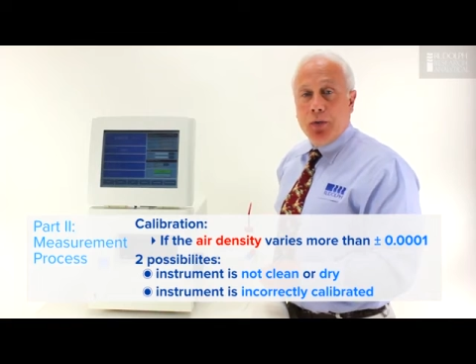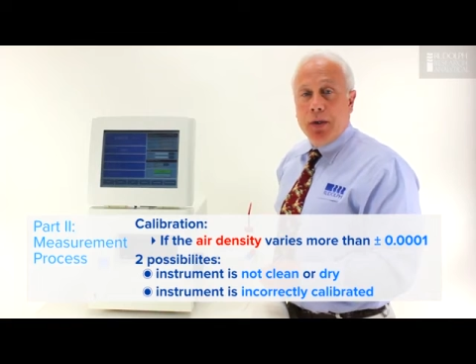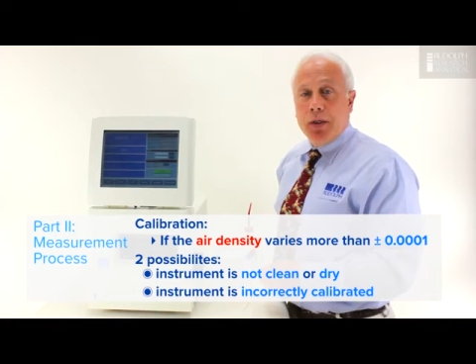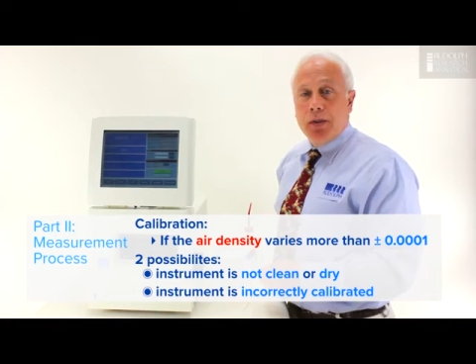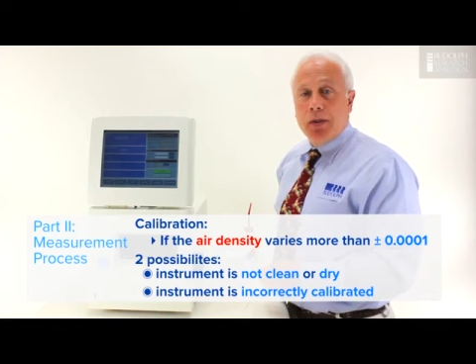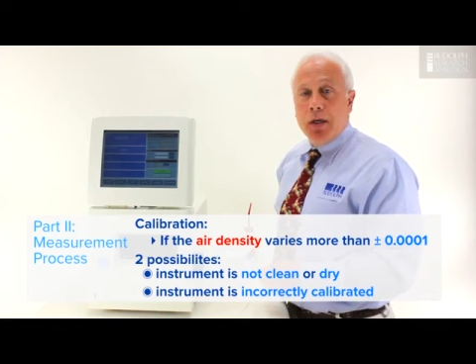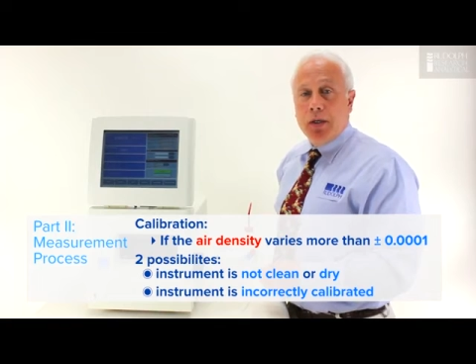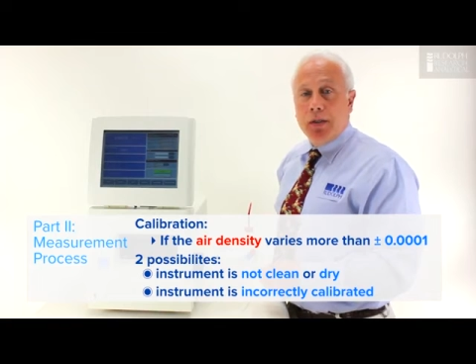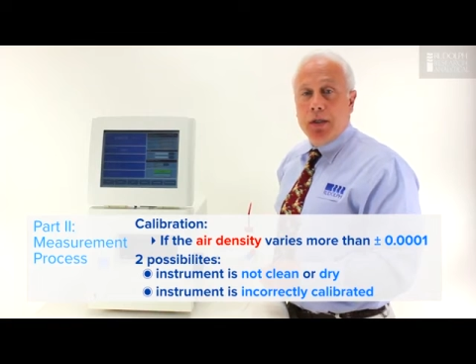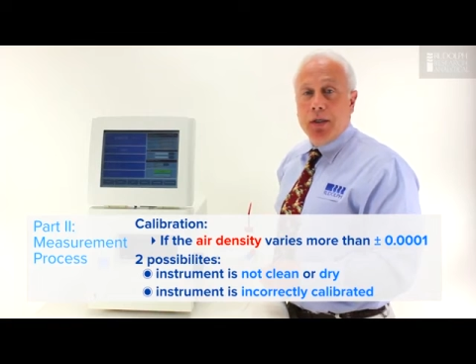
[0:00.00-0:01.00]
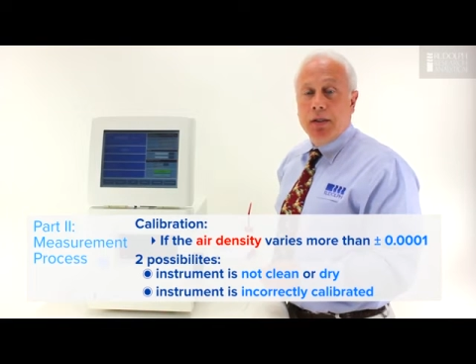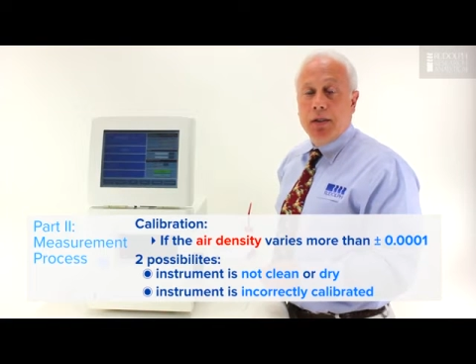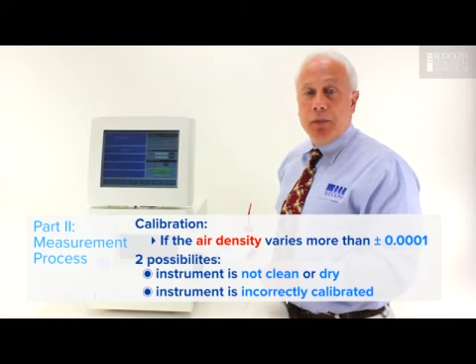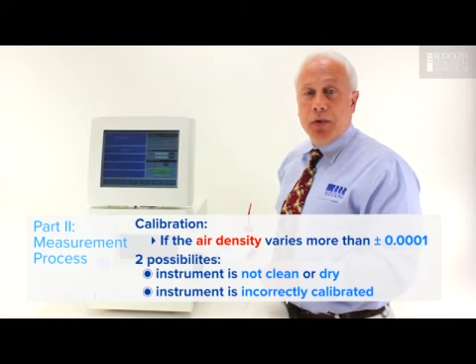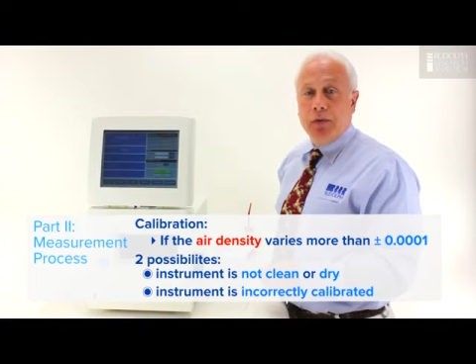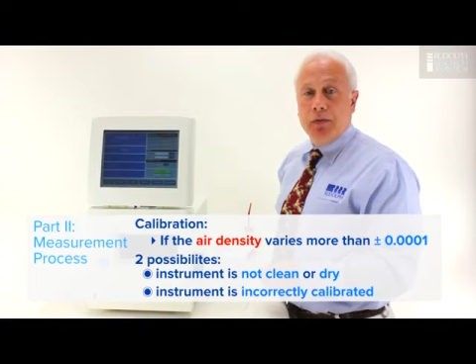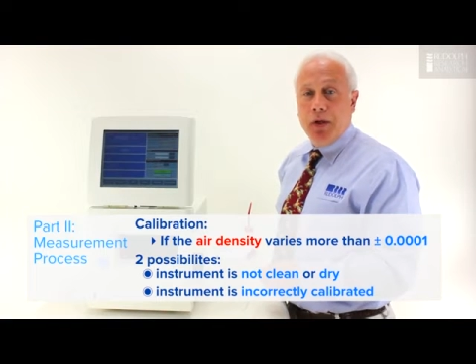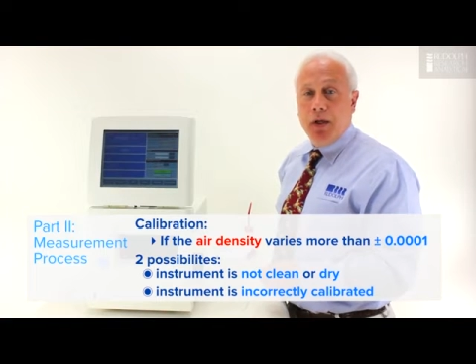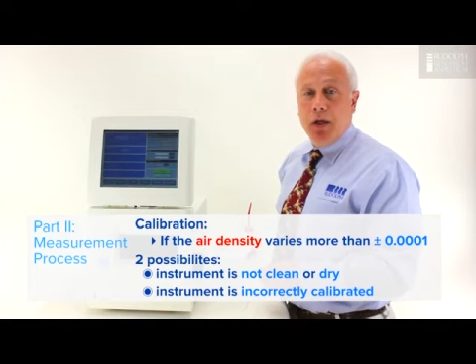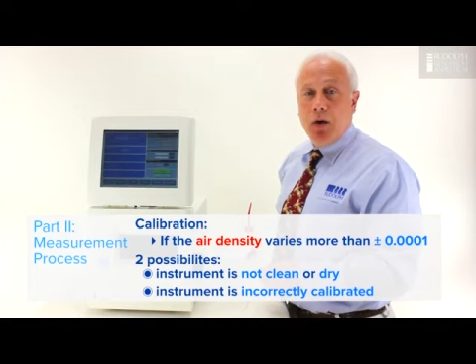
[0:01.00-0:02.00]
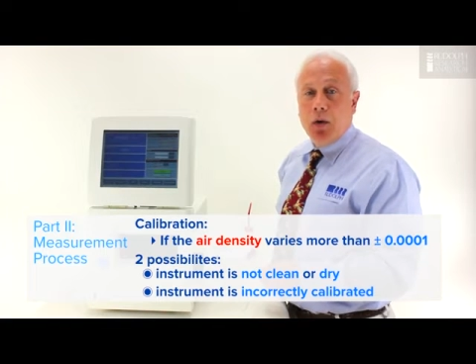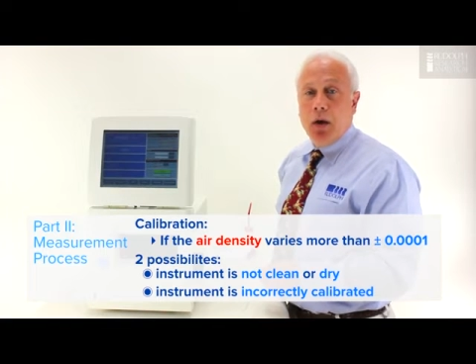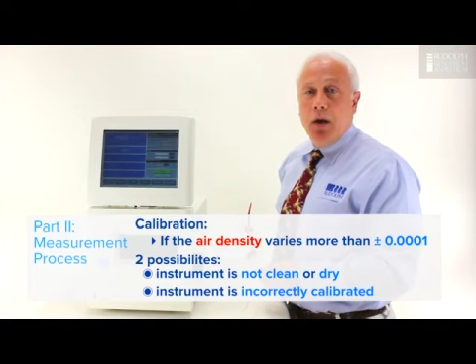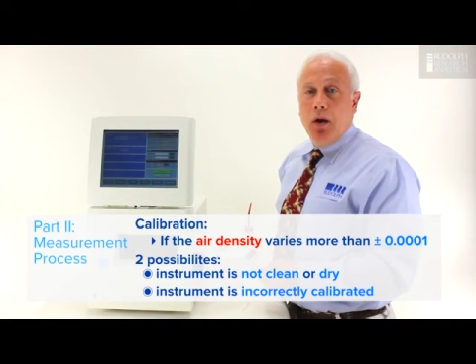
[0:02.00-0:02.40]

will be discussed in a separate video